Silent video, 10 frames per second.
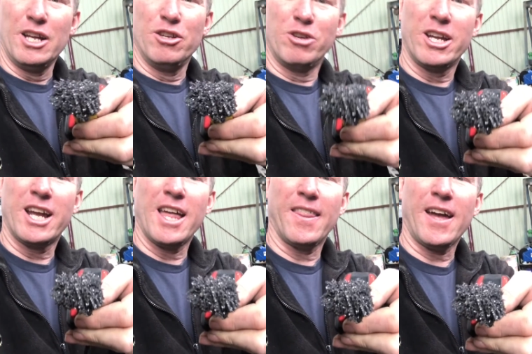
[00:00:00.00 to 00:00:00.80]
you can
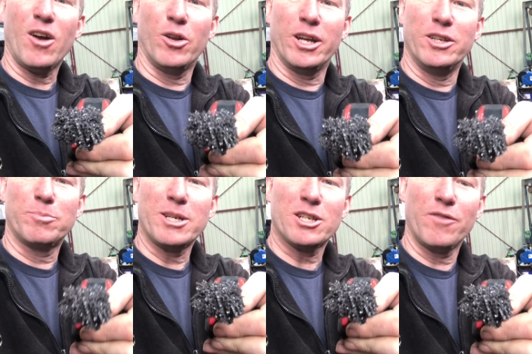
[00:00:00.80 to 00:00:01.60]
get that on it,
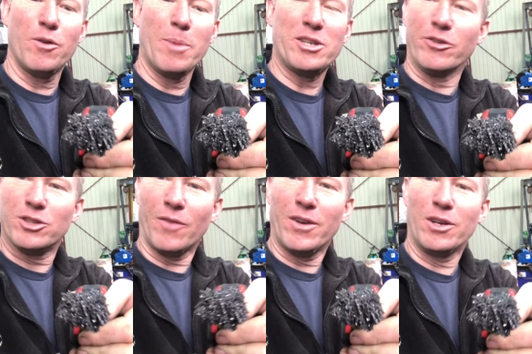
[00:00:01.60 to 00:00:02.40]
especially if you're measuring
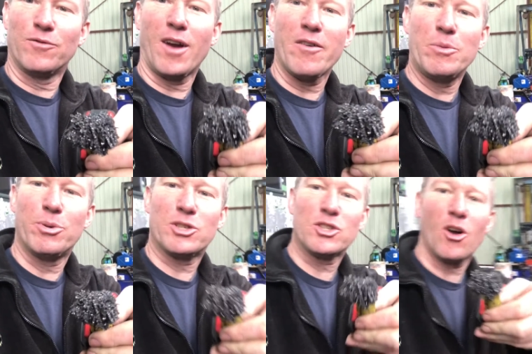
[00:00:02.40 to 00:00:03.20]
something that's very
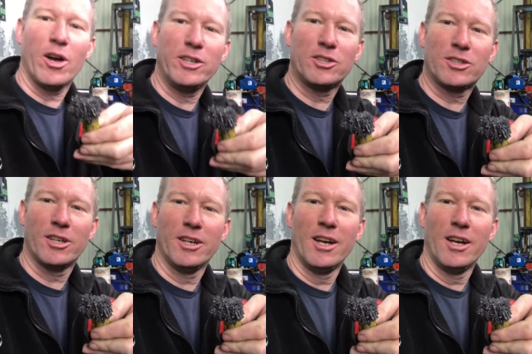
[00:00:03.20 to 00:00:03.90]
precise.